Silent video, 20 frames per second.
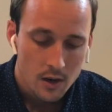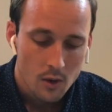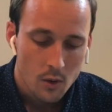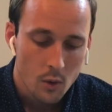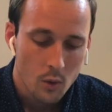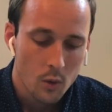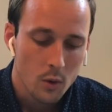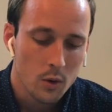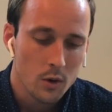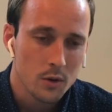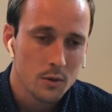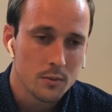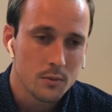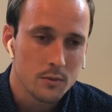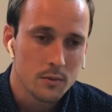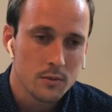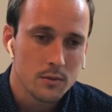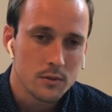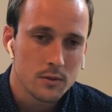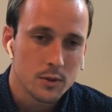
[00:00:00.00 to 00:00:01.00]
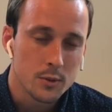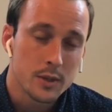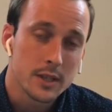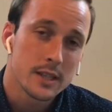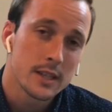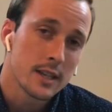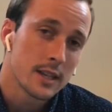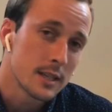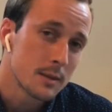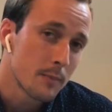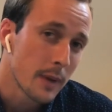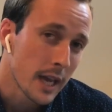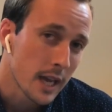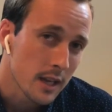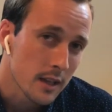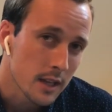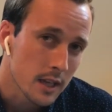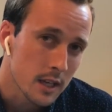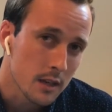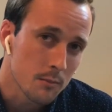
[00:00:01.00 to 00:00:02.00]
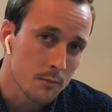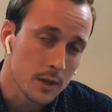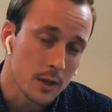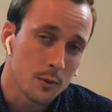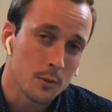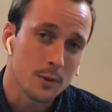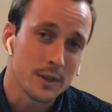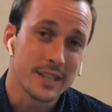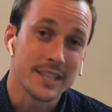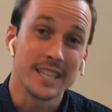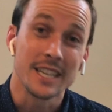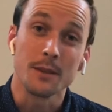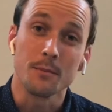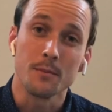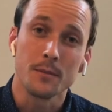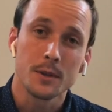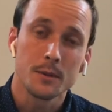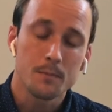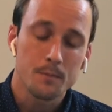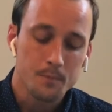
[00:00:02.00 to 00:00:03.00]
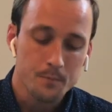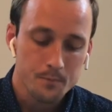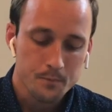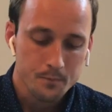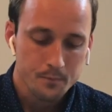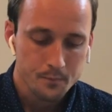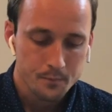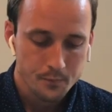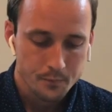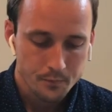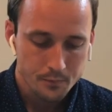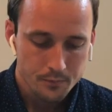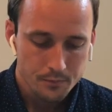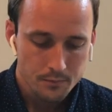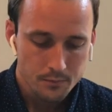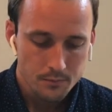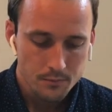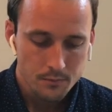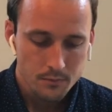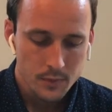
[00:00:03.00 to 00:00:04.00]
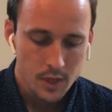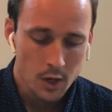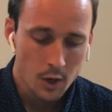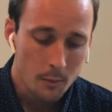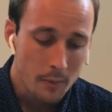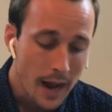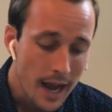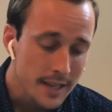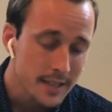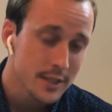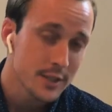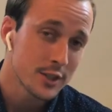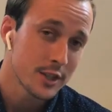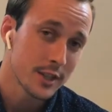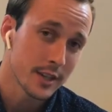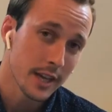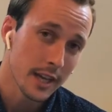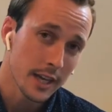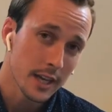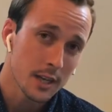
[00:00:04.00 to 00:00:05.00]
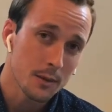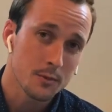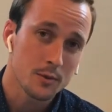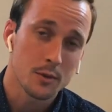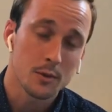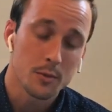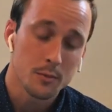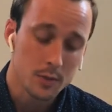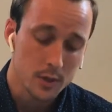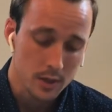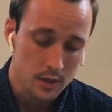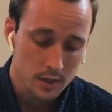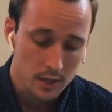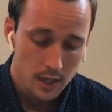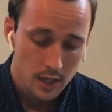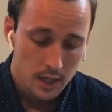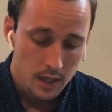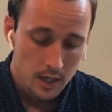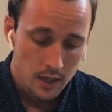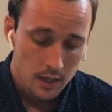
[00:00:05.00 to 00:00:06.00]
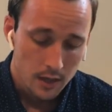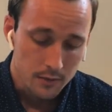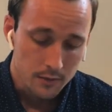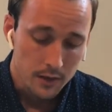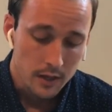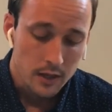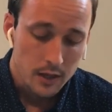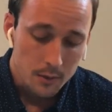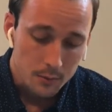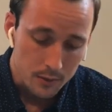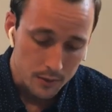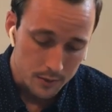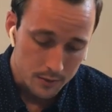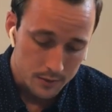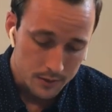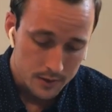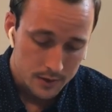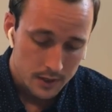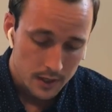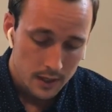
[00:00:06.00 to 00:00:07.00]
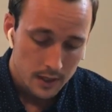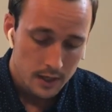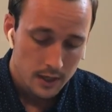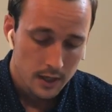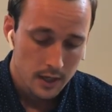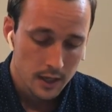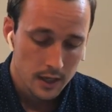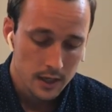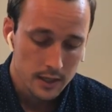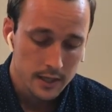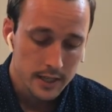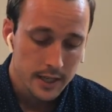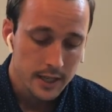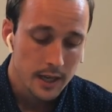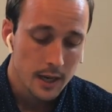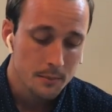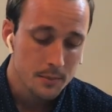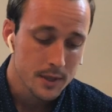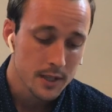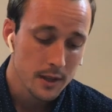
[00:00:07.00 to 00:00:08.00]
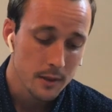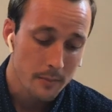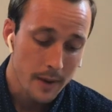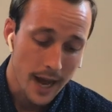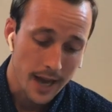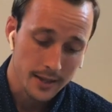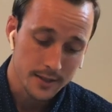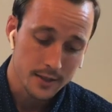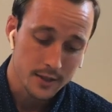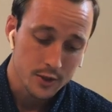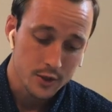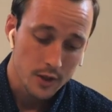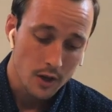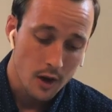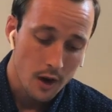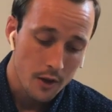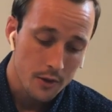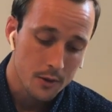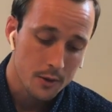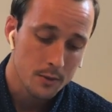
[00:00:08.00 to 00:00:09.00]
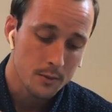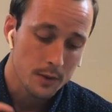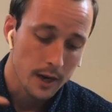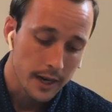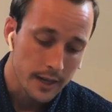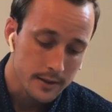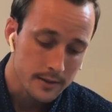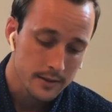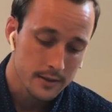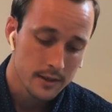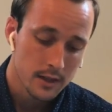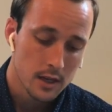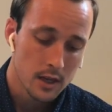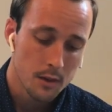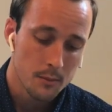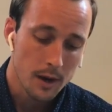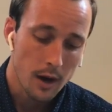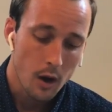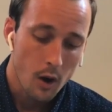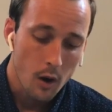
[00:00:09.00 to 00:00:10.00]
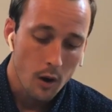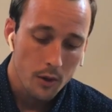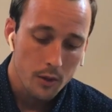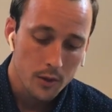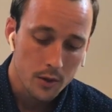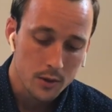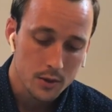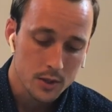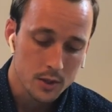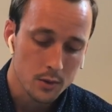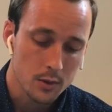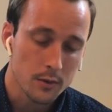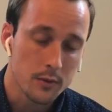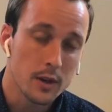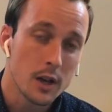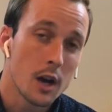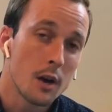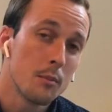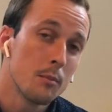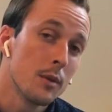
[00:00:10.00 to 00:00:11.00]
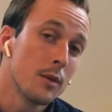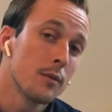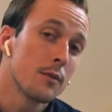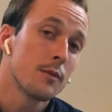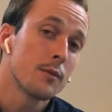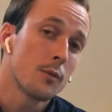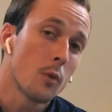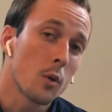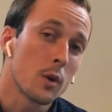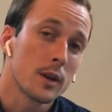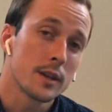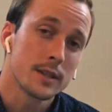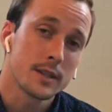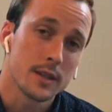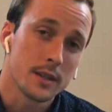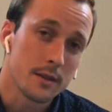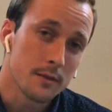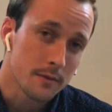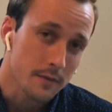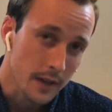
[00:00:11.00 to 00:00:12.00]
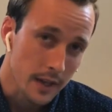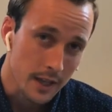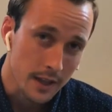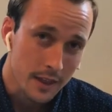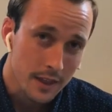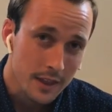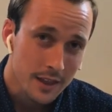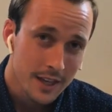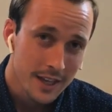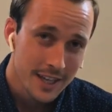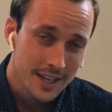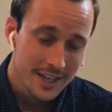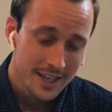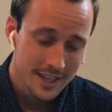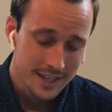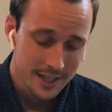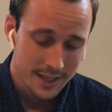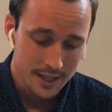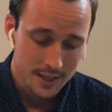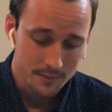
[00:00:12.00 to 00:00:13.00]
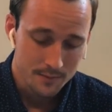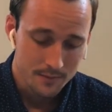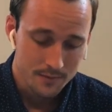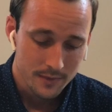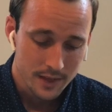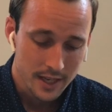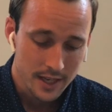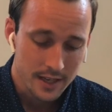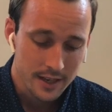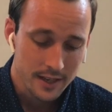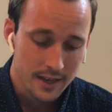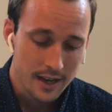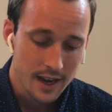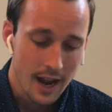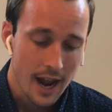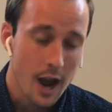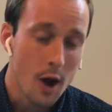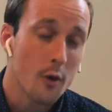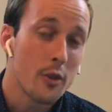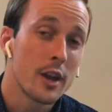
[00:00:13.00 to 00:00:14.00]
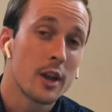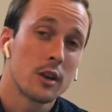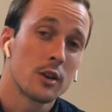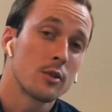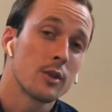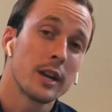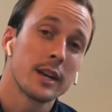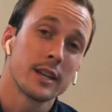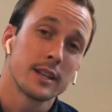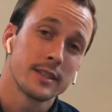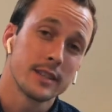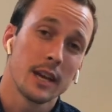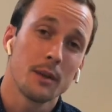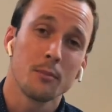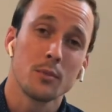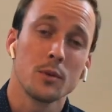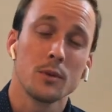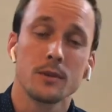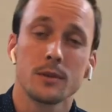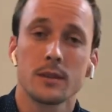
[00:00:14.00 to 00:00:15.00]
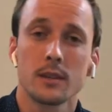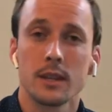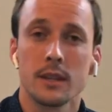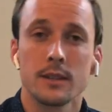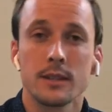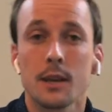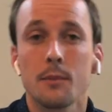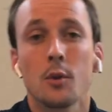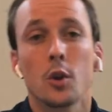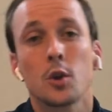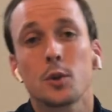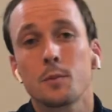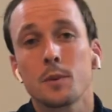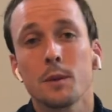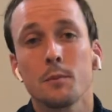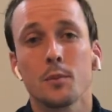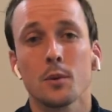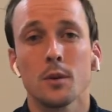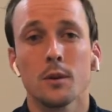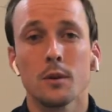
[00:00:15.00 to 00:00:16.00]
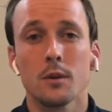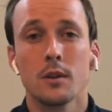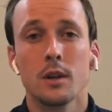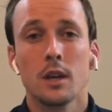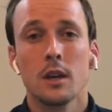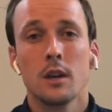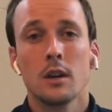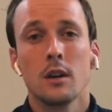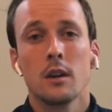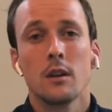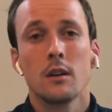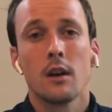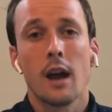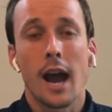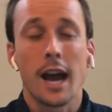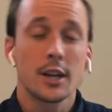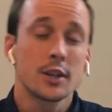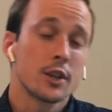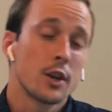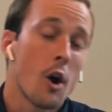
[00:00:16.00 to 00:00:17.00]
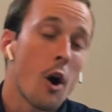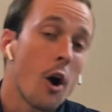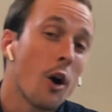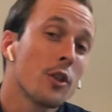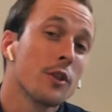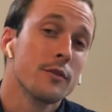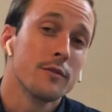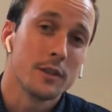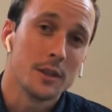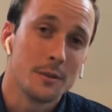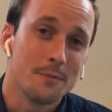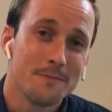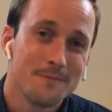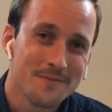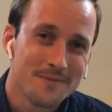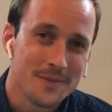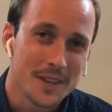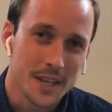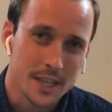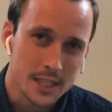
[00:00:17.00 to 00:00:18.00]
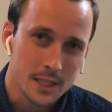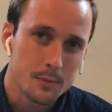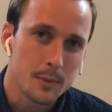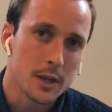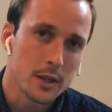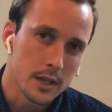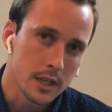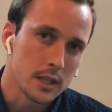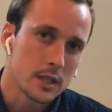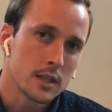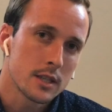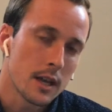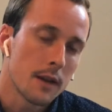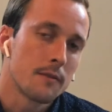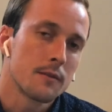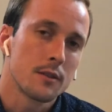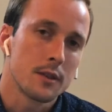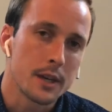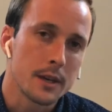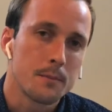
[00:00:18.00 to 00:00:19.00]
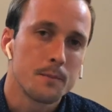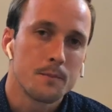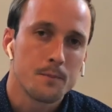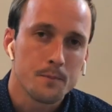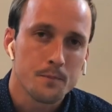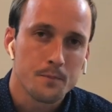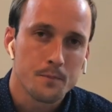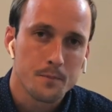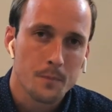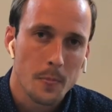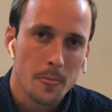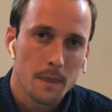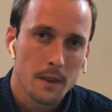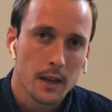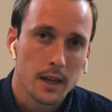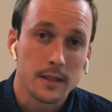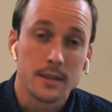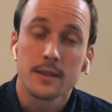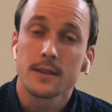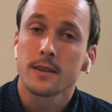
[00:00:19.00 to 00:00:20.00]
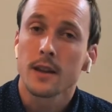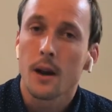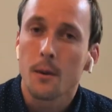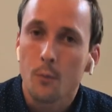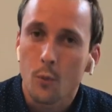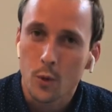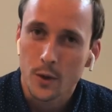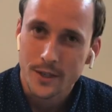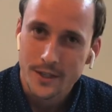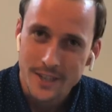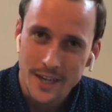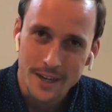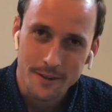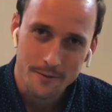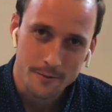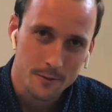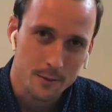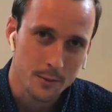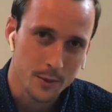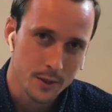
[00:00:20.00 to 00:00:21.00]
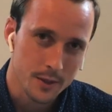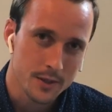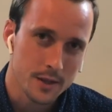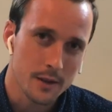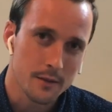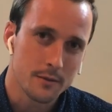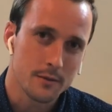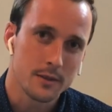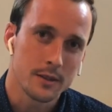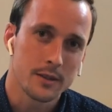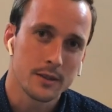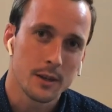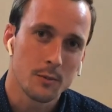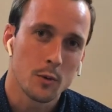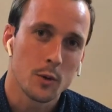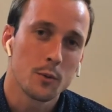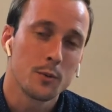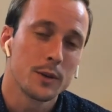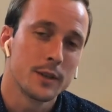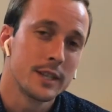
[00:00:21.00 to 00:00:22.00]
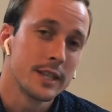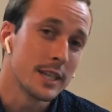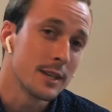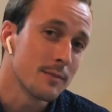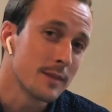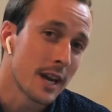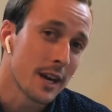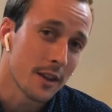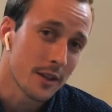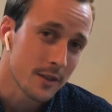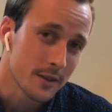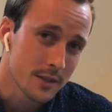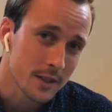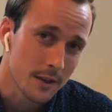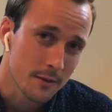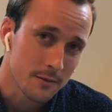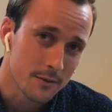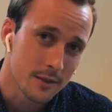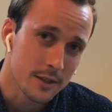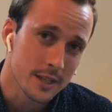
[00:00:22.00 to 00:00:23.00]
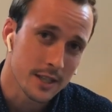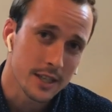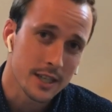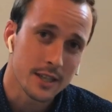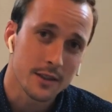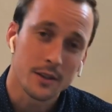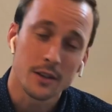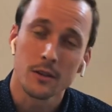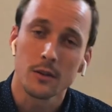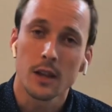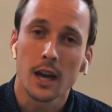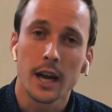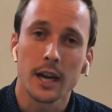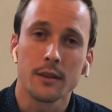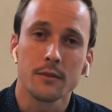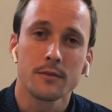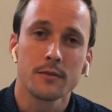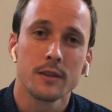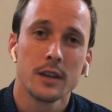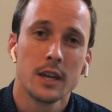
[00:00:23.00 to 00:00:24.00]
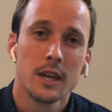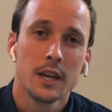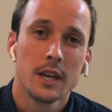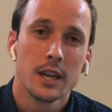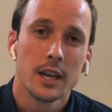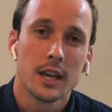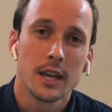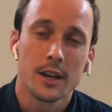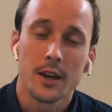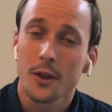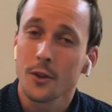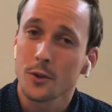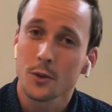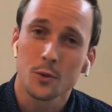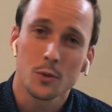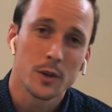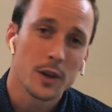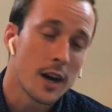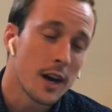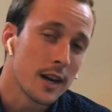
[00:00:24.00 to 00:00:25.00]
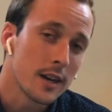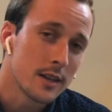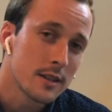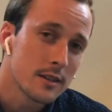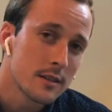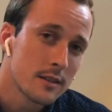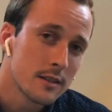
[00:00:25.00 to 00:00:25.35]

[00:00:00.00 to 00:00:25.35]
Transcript: or do we see it as pain that can be redeemed? And our passage today comes from the book of Hebrews. Leading up to the passage, the author writes about all those who have come before us in the faith and how they are great examples. And some of those people, actually all of them, experienced suffering. And some were saved from their suffering. Some were redeemed out of their suffering in their life. And others were not.